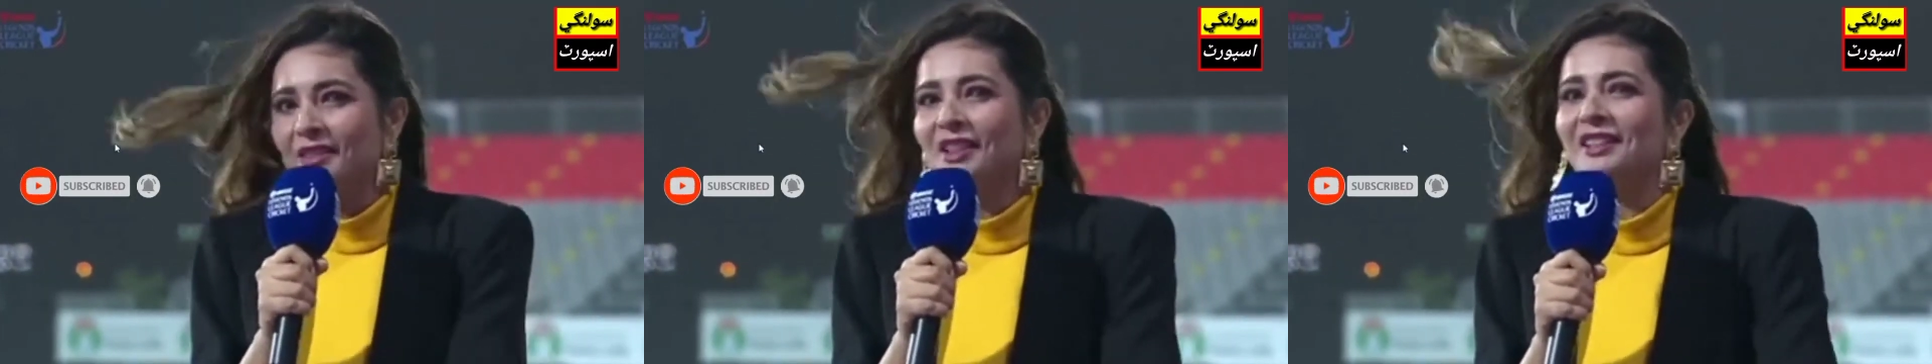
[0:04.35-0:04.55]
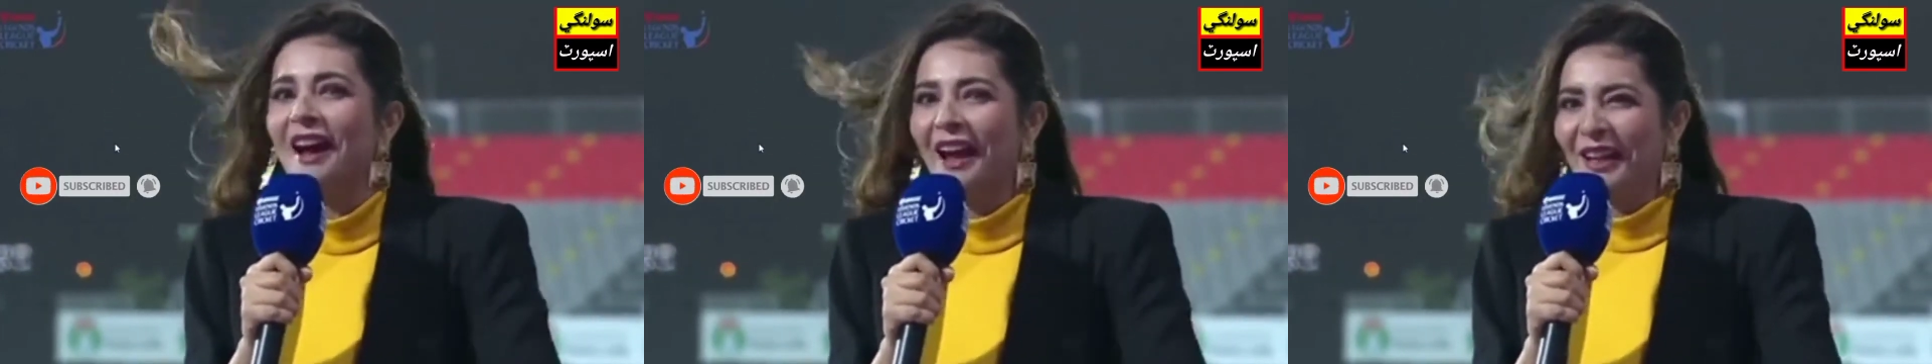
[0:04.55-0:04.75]

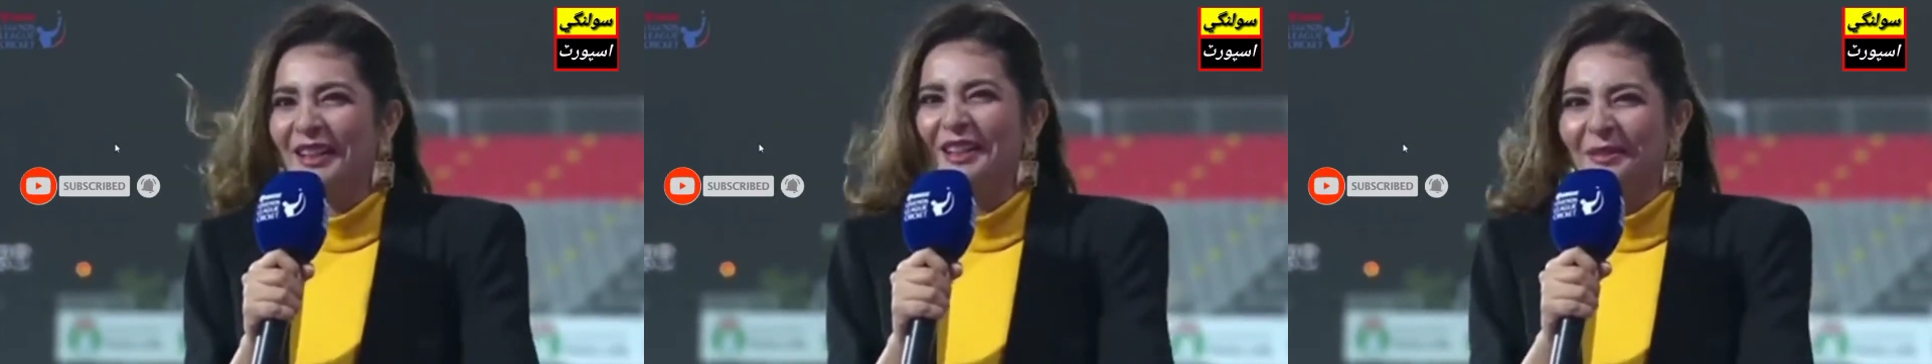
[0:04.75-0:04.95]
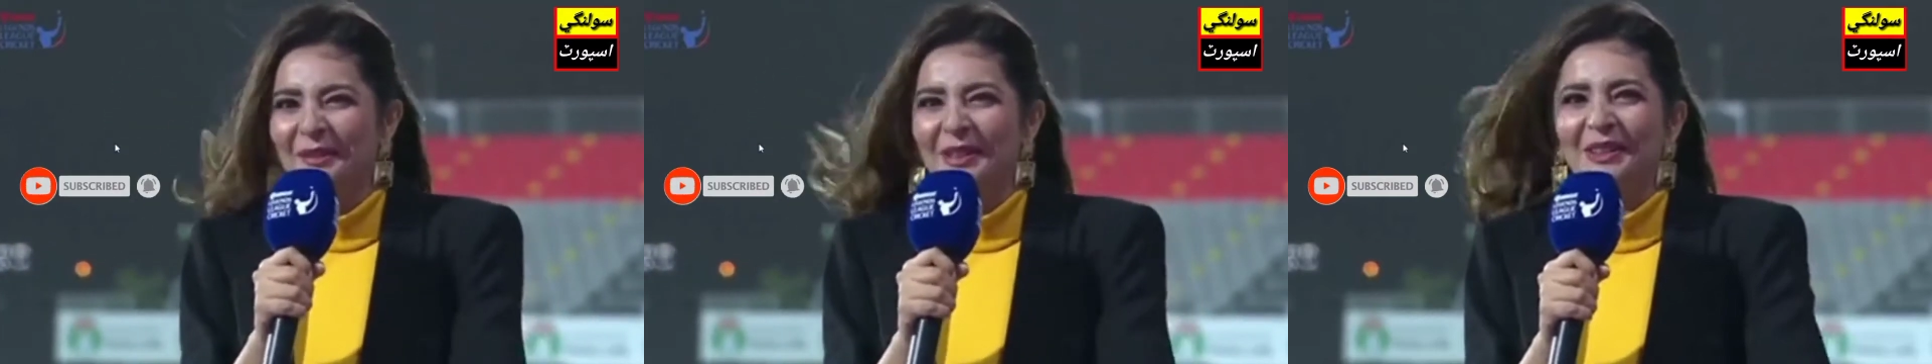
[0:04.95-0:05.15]
retired
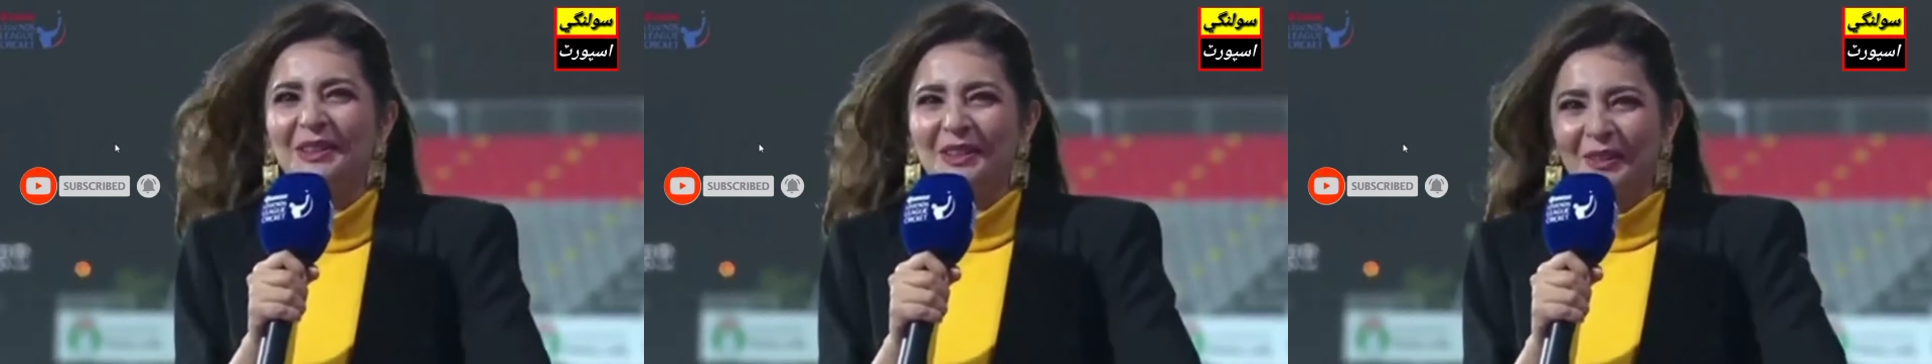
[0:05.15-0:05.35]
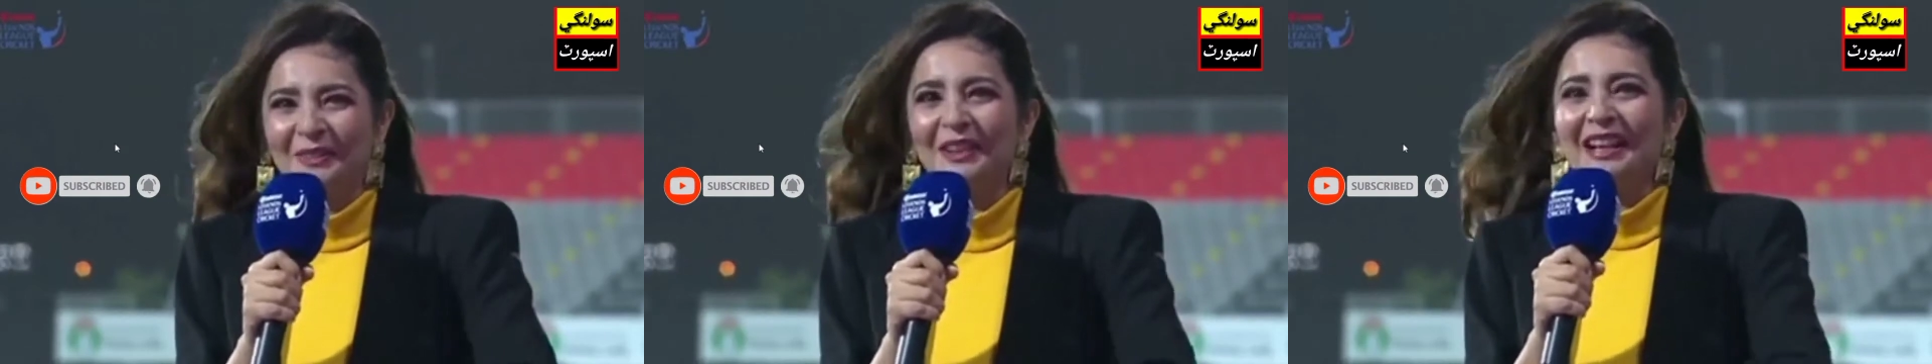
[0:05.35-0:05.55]
committee
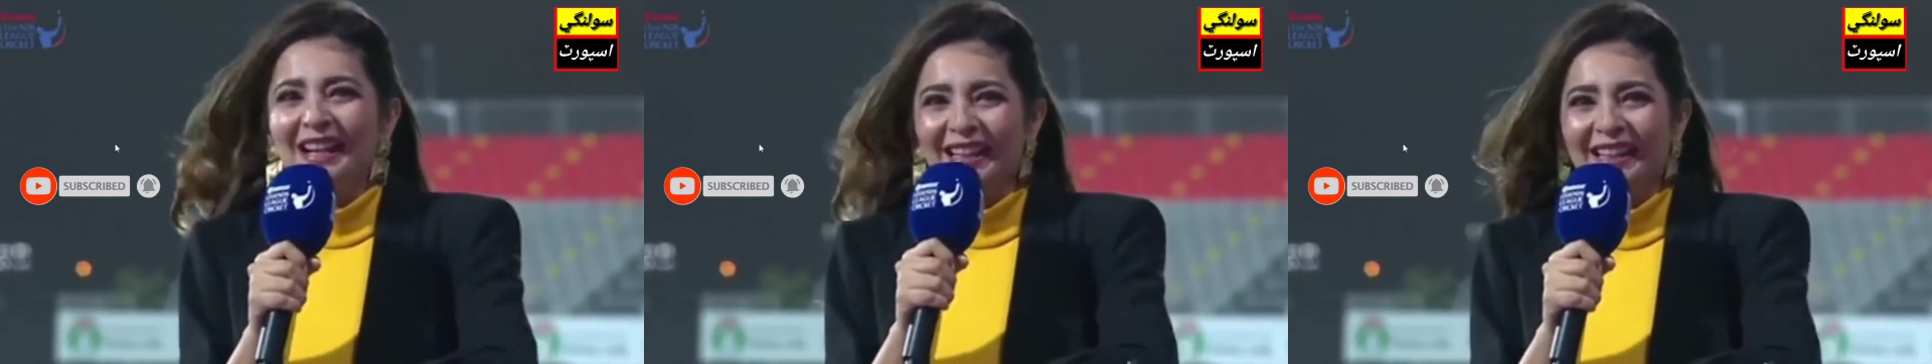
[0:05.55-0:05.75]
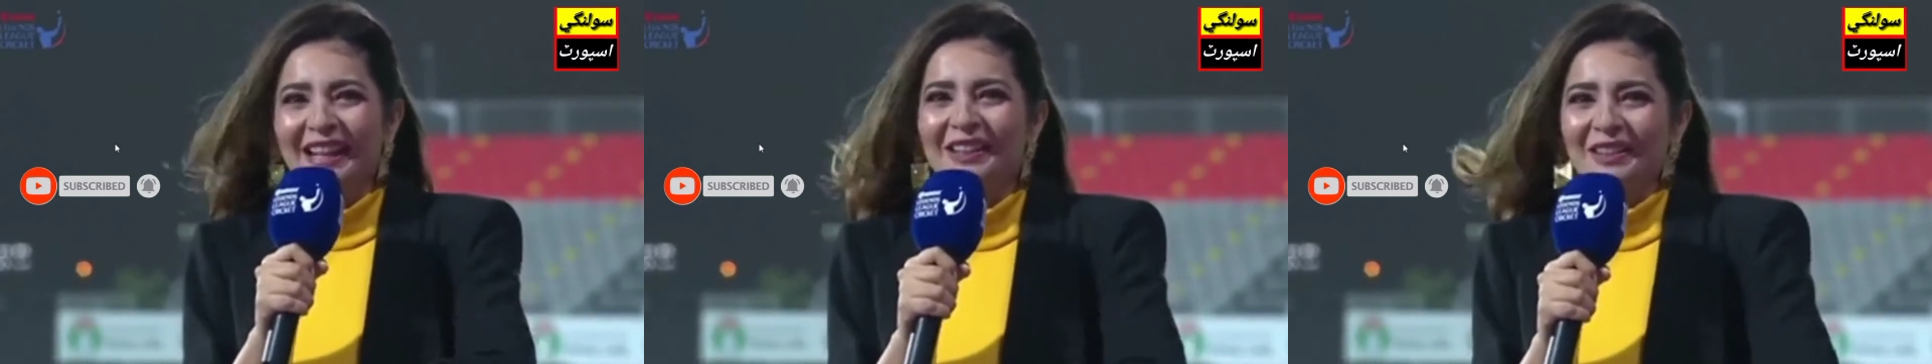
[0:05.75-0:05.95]
of
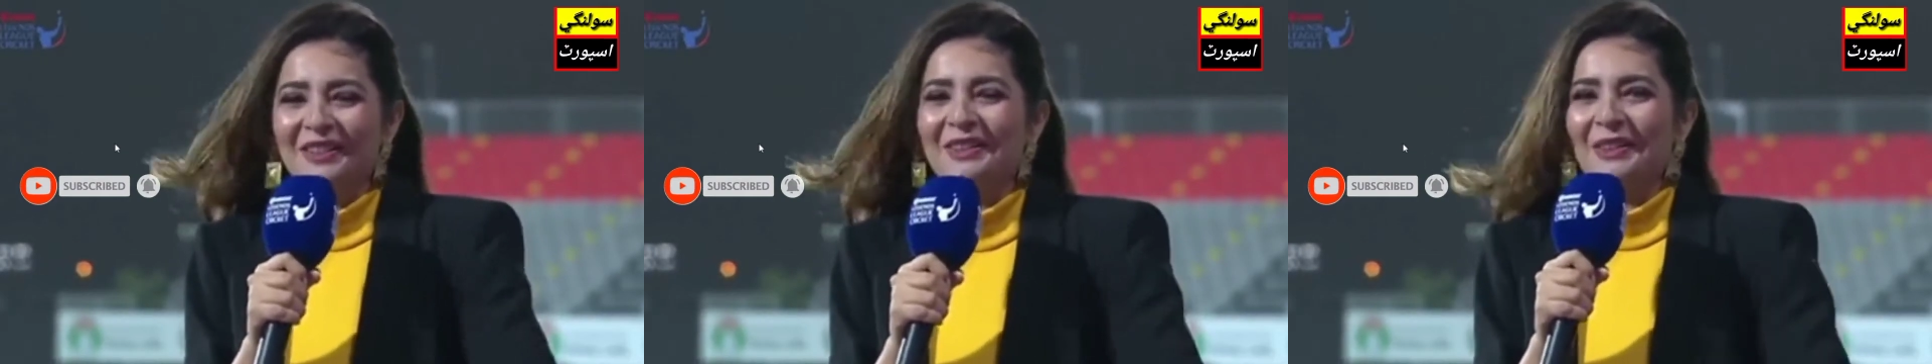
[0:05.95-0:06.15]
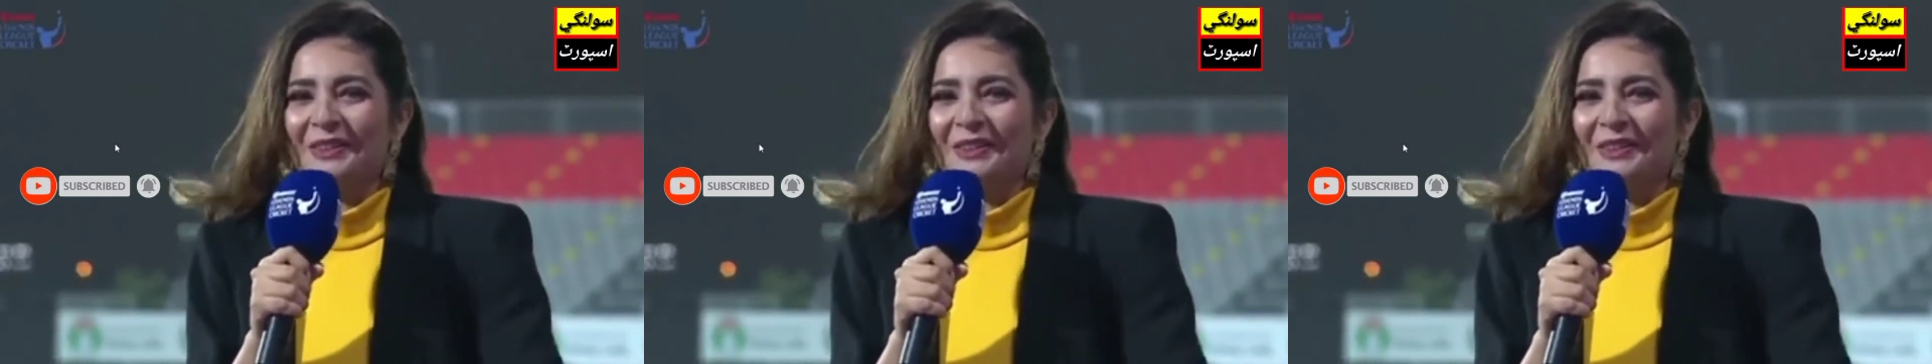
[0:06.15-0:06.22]
legends over